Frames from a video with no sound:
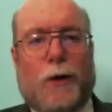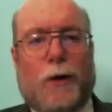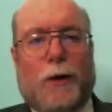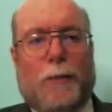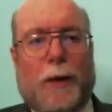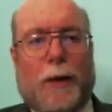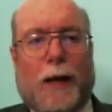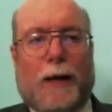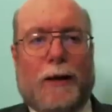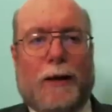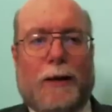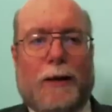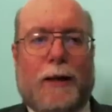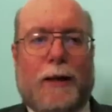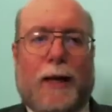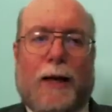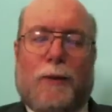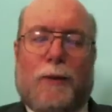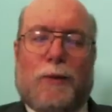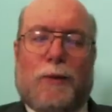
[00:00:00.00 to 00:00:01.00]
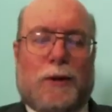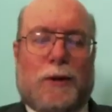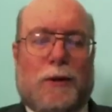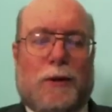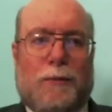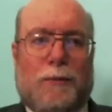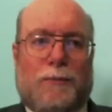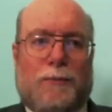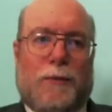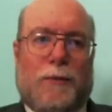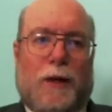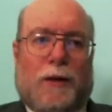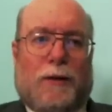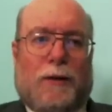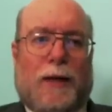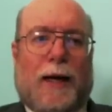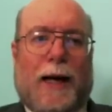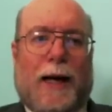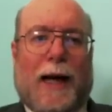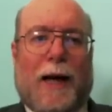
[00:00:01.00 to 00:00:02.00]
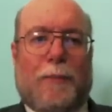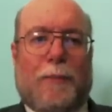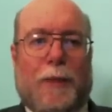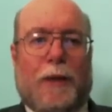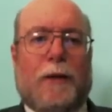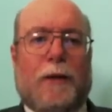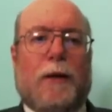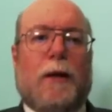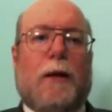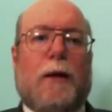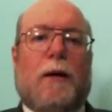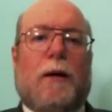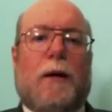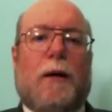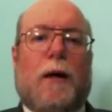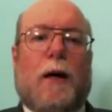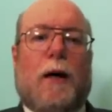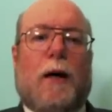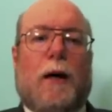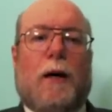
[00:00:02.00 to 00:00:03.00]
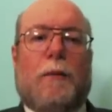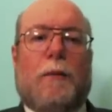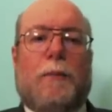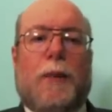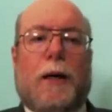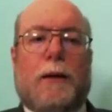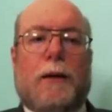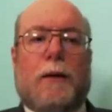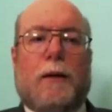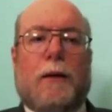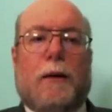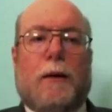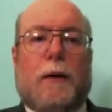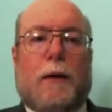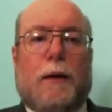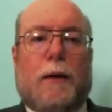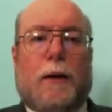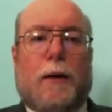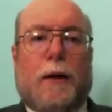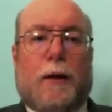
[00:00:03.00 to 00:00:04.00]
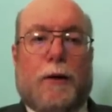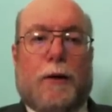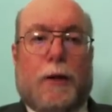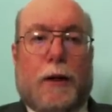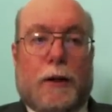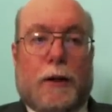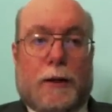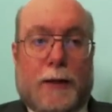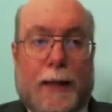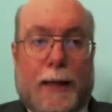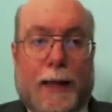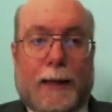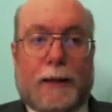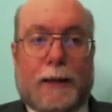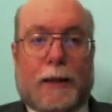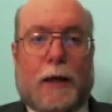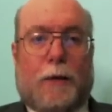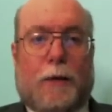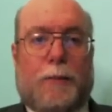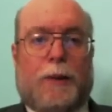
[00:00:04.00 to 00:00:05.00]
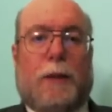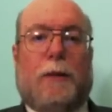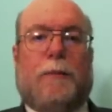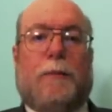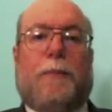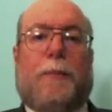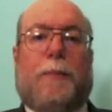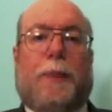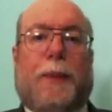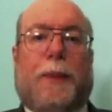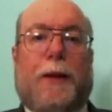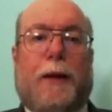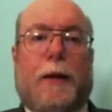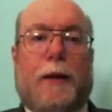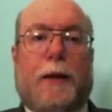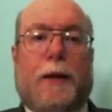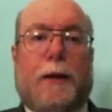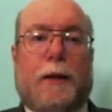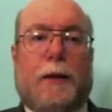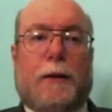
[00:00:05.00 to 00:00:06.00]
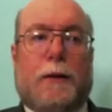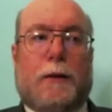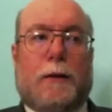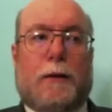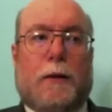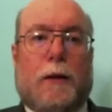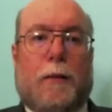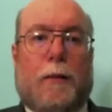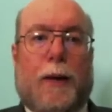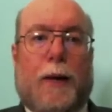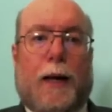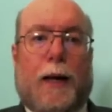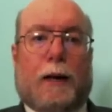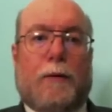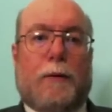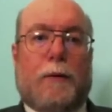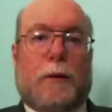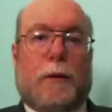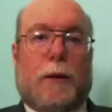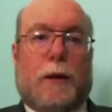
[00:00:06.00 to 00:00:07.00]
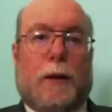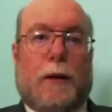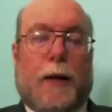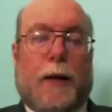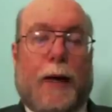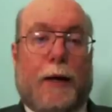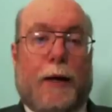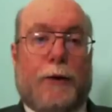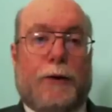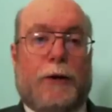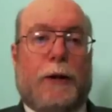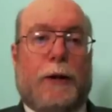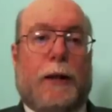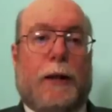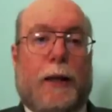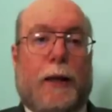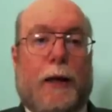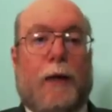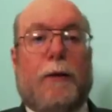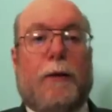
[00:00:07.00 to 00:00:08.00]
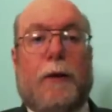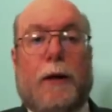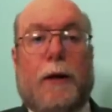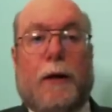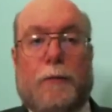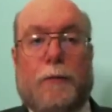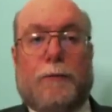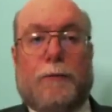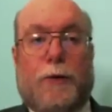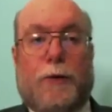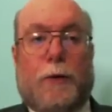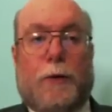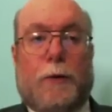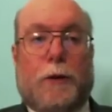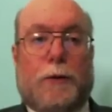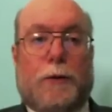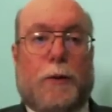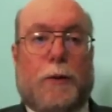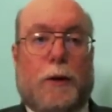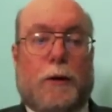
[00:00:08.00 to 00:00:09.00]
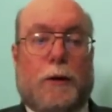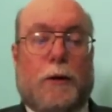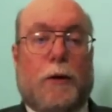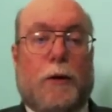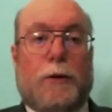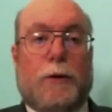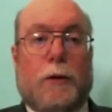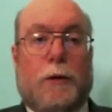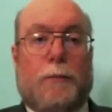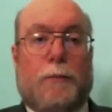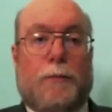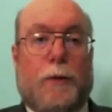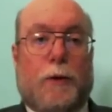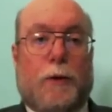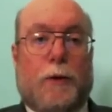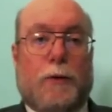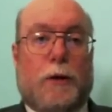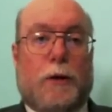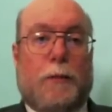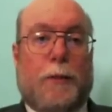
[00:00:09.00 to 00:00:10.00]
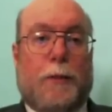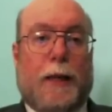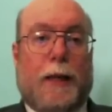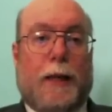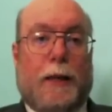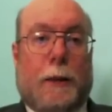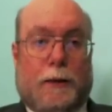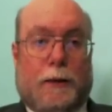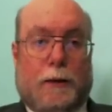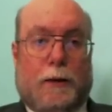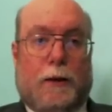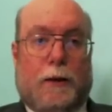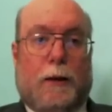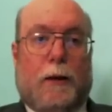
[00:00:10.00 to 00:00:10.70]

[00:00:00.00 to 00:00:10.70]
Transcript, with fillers: 40 back in the day, we're still, you know, not happy. Yeah. Uh, but you know, the, today's company is about uh, energy and healthcare for the most part. Those are the those are the biggies.